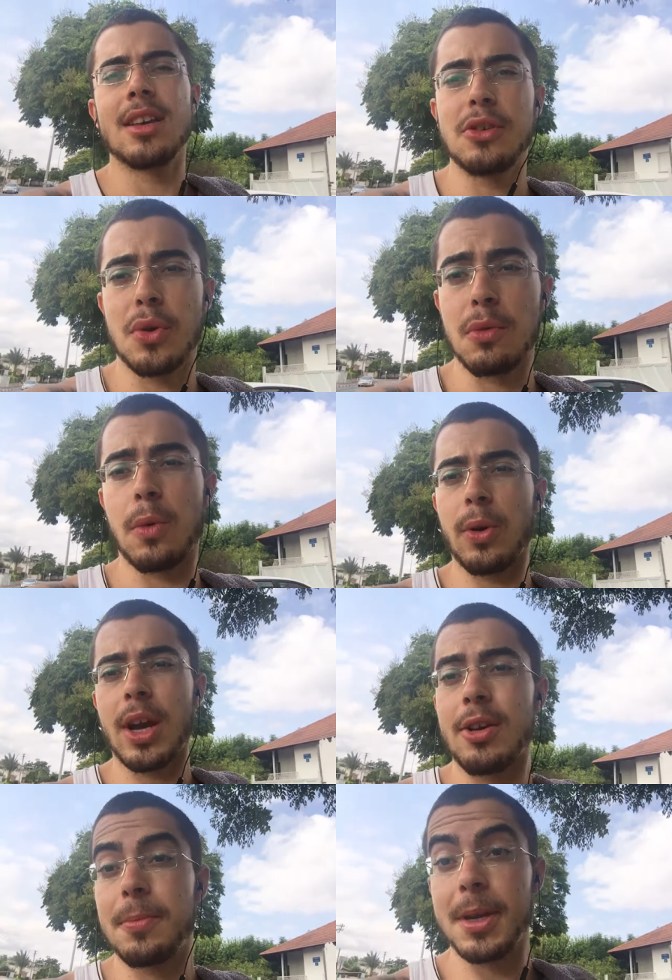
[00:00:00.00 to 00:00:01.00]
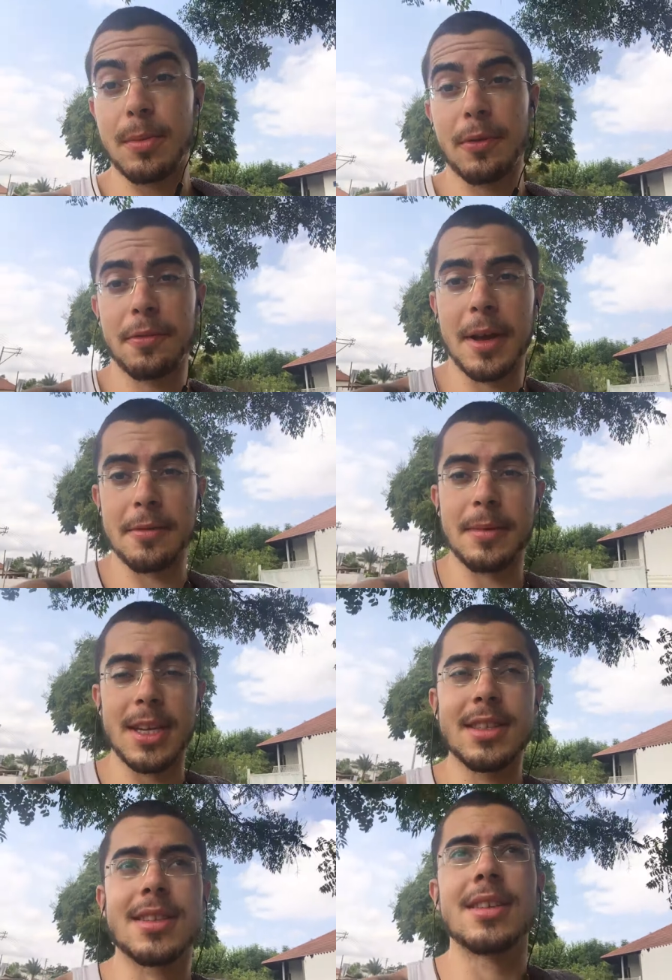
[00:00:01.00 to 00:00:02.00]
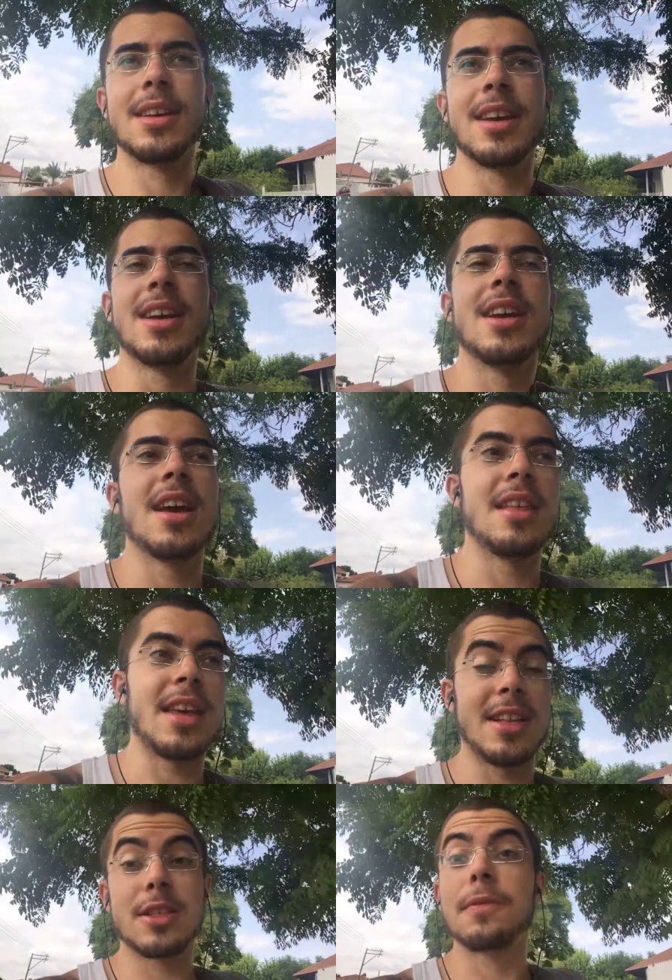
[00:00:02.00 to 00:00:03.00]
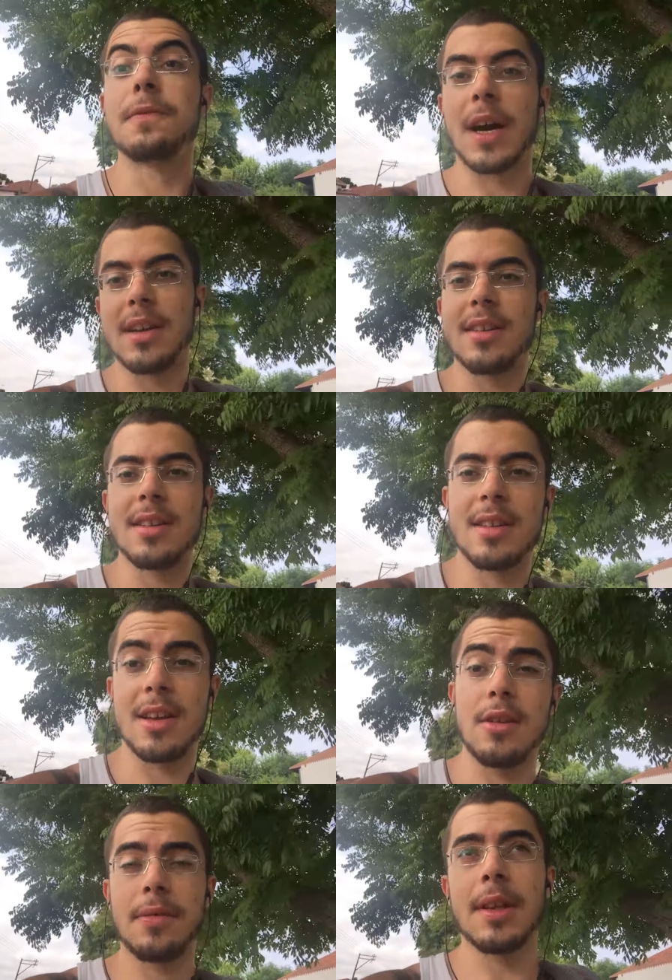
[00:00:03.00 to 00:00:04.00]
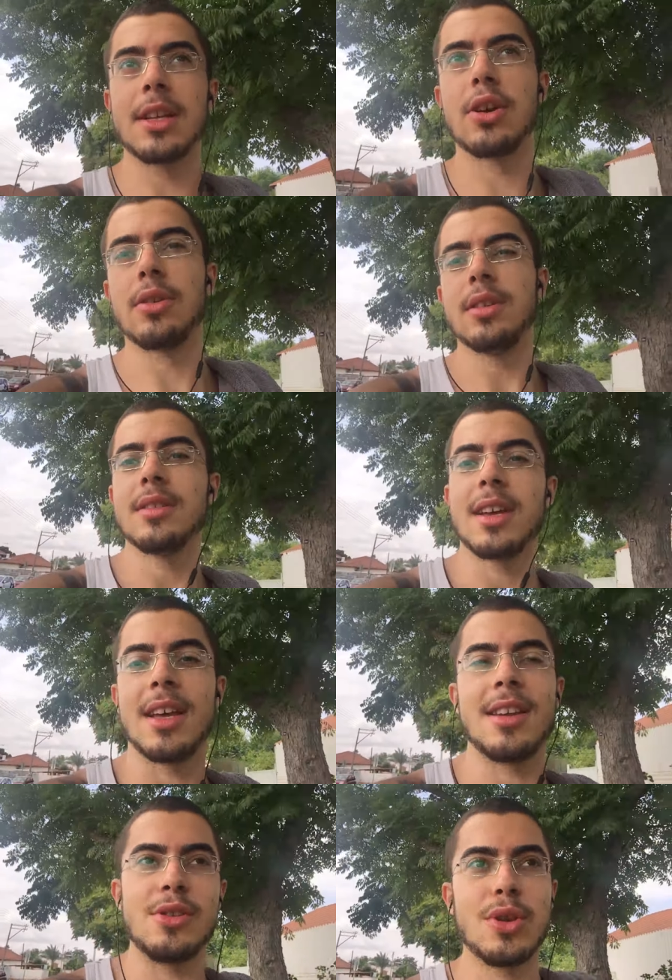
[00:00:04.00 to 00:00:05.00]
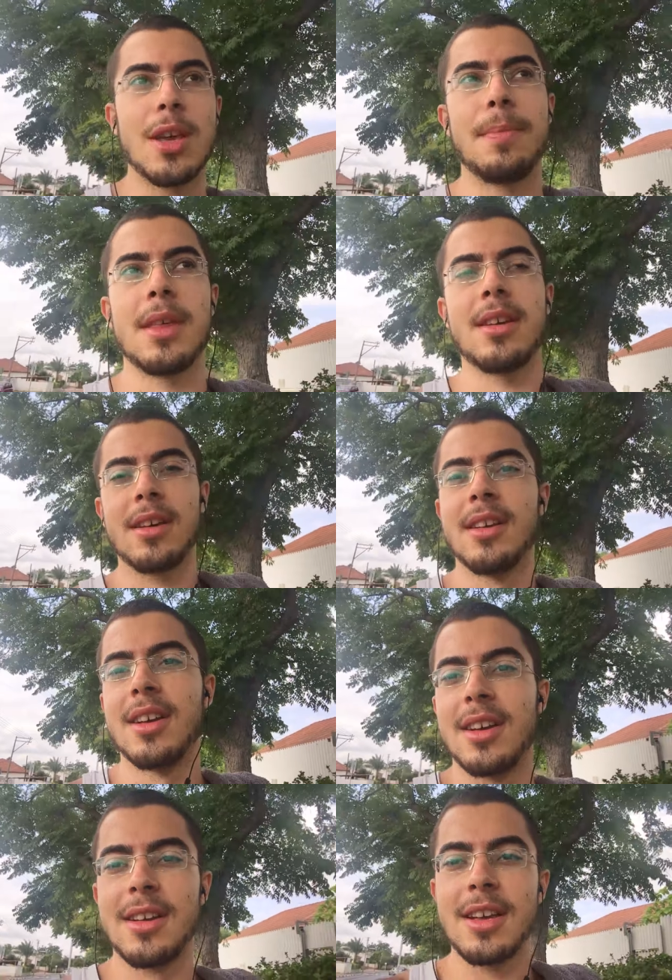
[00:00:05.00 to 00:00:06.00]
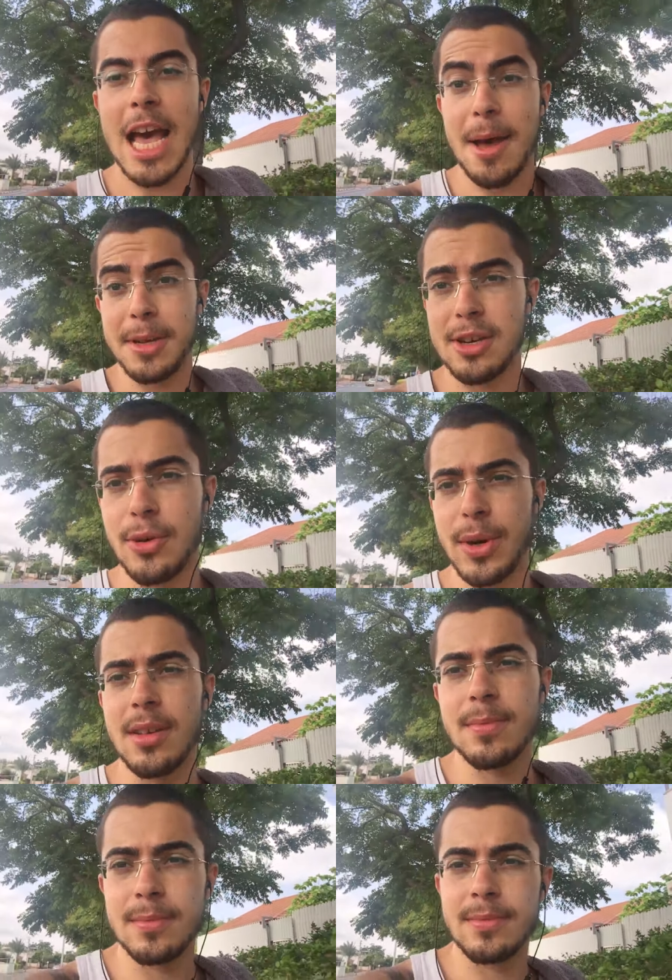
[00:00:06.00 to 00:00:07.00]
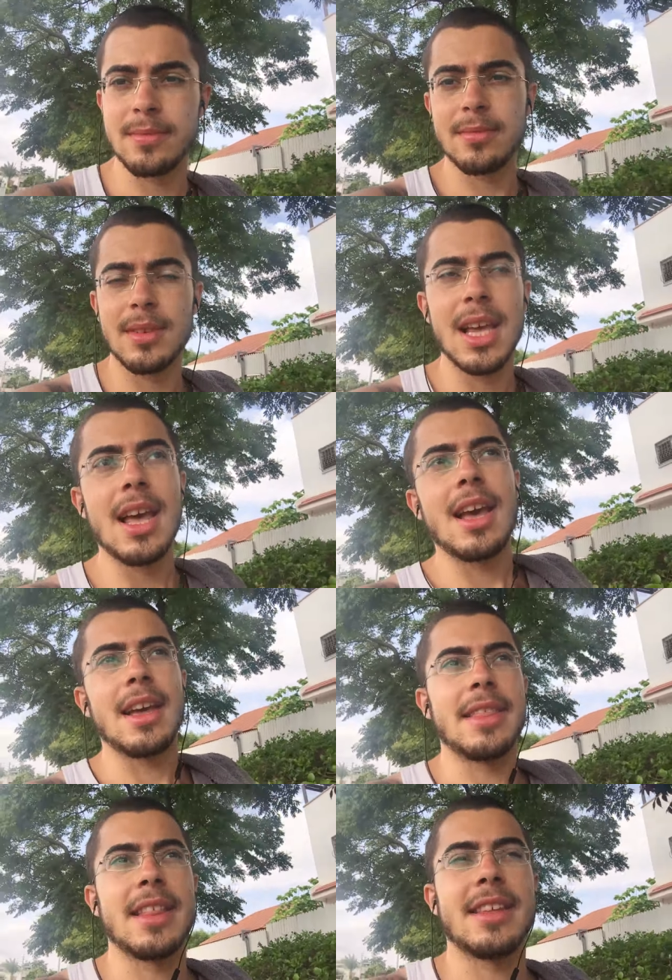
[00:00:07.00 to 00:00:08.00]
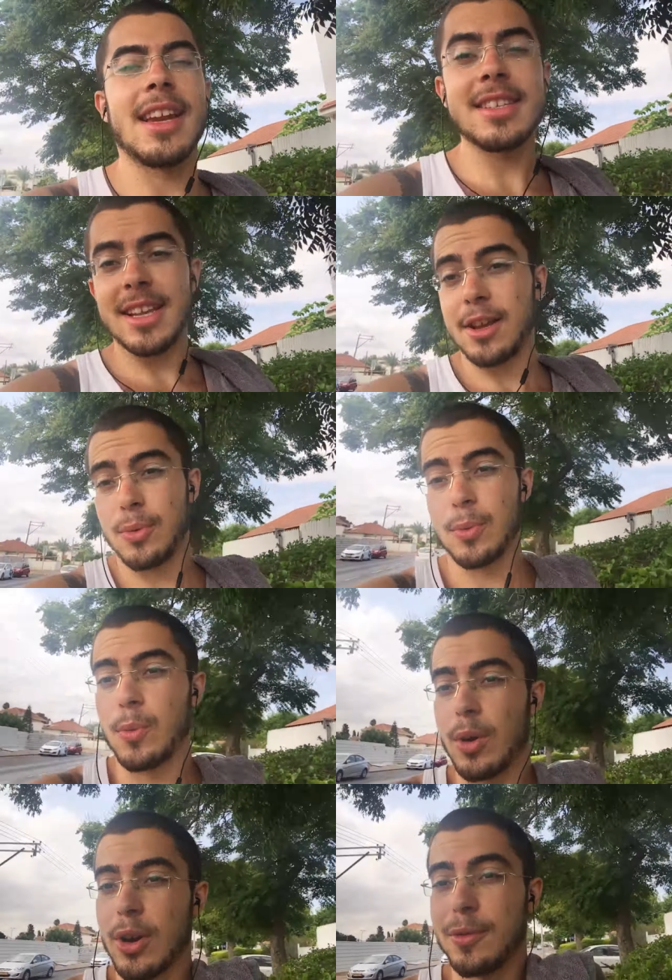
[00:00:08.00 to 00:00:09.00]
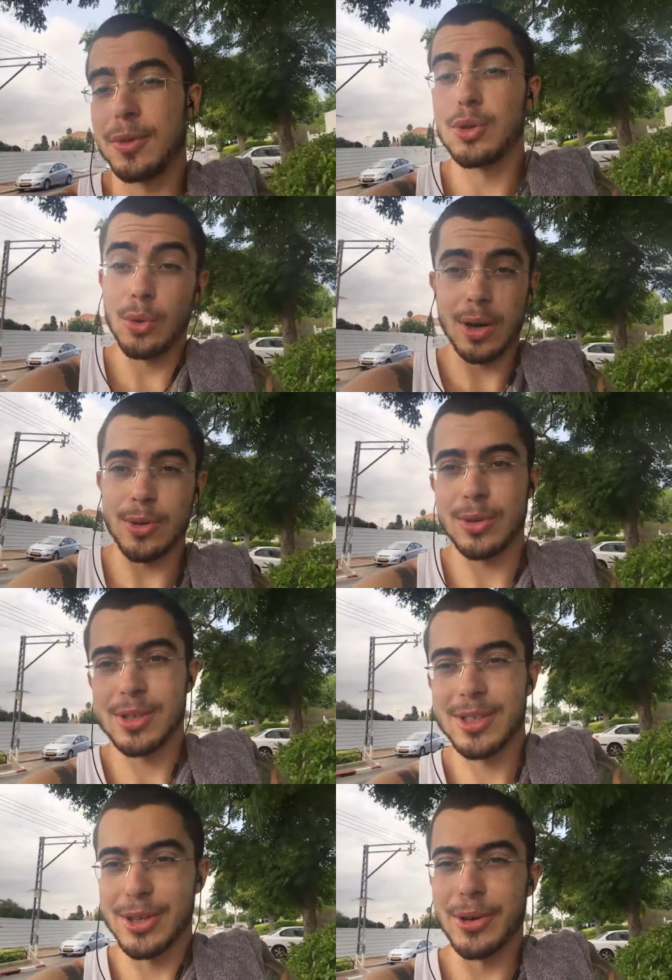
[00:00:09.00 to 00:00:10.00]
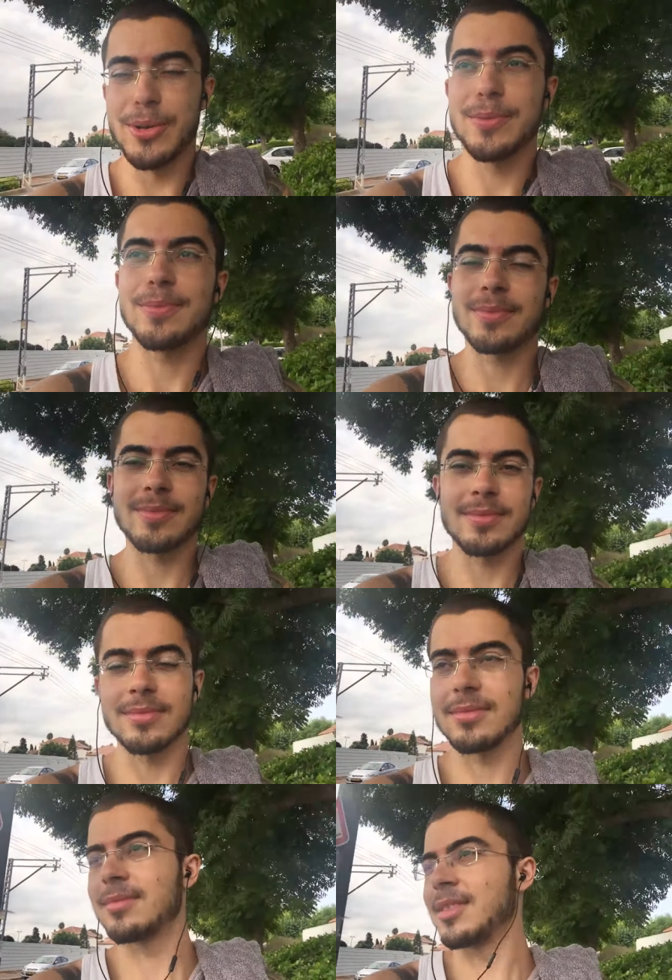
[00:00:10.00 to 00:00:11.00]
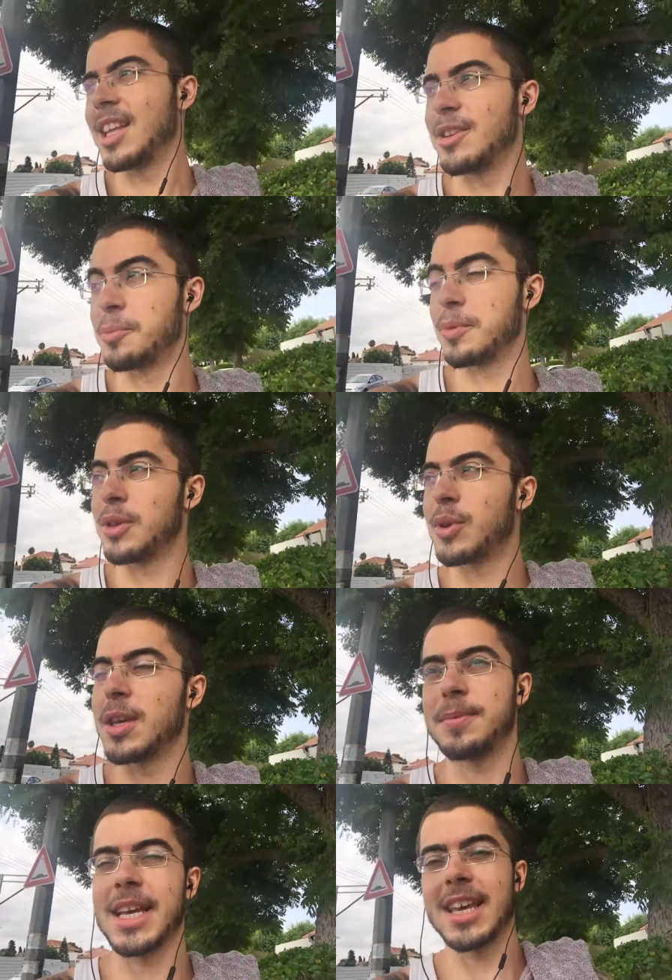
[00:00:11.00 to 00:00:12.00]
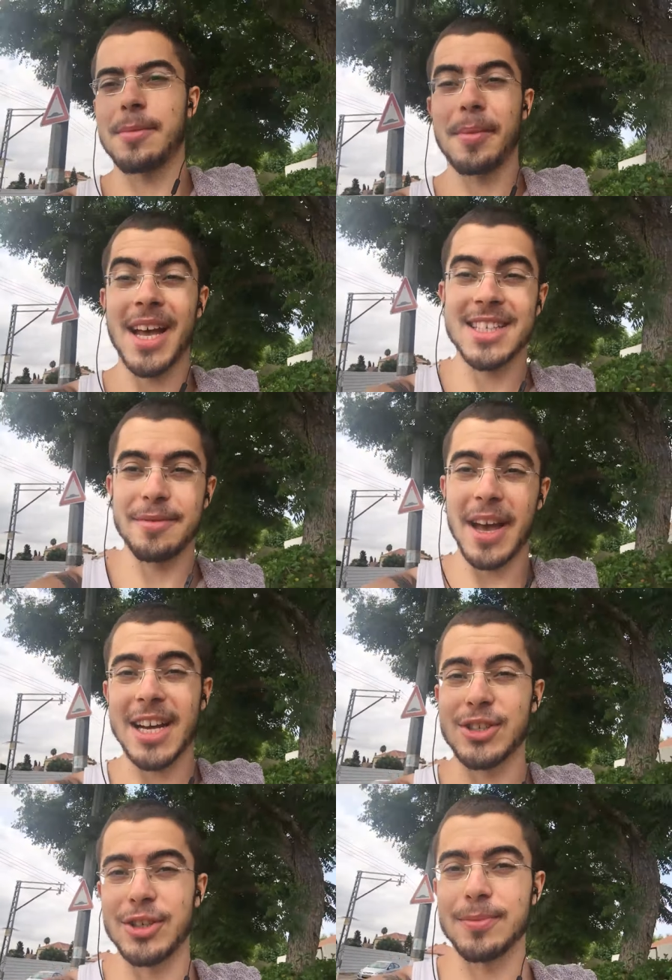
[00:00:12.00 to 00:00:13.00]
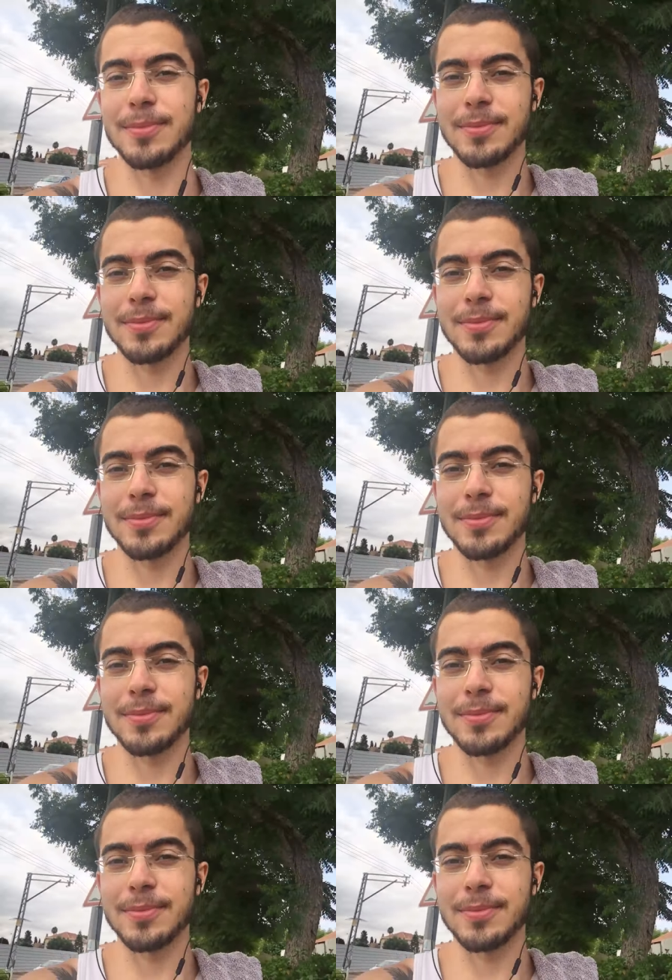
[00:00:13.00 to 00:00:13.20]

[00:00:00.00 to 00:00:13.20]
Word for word: you can work out a minimum of 5 minutes, and then it's fun and you feel good and you keep the habit going. And then the next day you work out for 2 hours. So you keep taking massive action.